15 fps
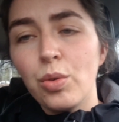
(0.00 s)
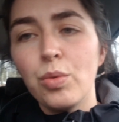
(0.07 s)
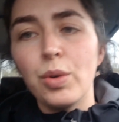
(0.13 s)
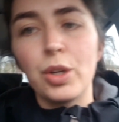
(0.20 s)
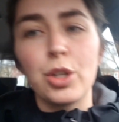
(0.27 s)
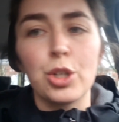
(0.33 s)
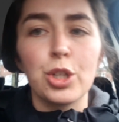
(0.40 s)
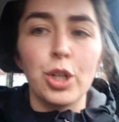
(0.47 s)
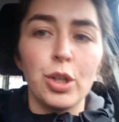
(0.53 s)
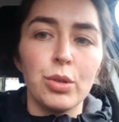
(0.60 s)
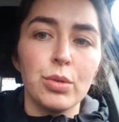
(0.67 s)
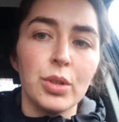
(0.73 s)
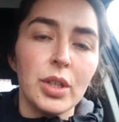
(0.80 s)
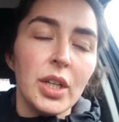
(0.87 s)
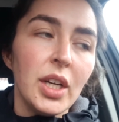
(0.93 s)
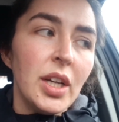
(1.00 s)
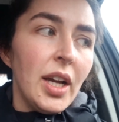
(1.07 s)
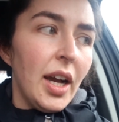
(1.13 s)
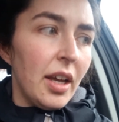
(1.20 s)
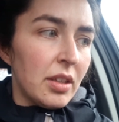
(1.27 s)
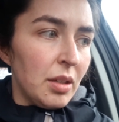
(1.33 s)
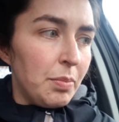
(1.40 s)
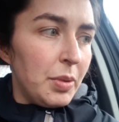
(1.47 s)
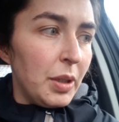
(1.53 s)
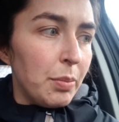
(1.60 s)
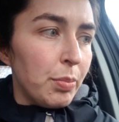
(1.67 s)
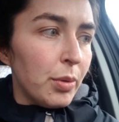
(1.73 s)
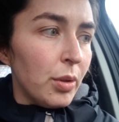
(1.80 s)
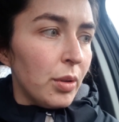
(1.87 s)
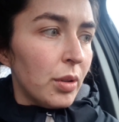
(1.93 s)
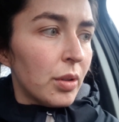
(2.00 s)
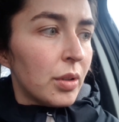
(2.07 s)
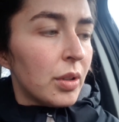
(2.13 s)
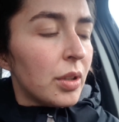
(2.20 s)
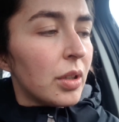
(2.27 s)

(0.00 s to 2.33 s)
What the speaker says: want to show other people